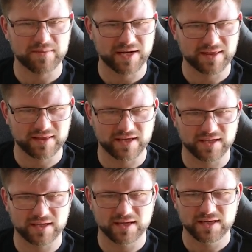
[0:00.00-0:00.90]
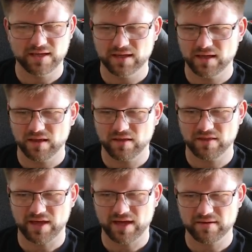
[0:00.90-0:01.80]
and I think
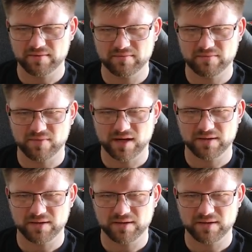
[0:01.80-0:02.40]
that might